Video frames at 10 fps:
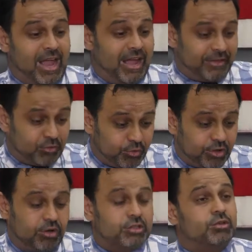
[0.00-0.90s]
And then we
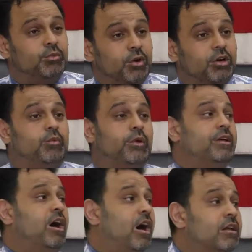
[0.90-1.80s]
also work
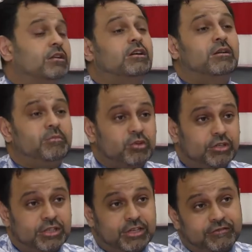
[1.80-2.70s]
with other community